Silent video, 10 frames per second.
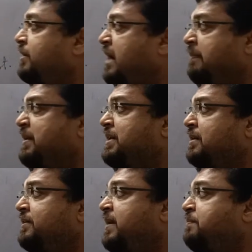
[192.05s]

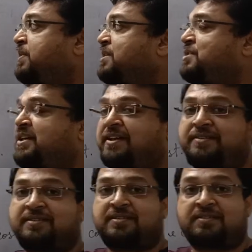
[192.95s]
Capital
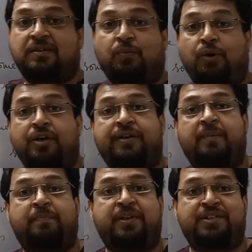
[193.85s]
depreciates. The word
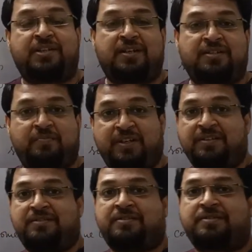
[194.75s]
depreciates
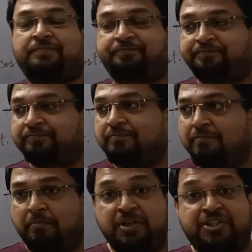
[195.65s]
means
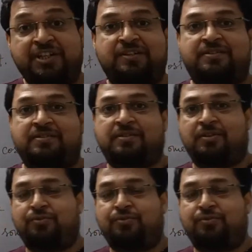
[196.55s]
machines.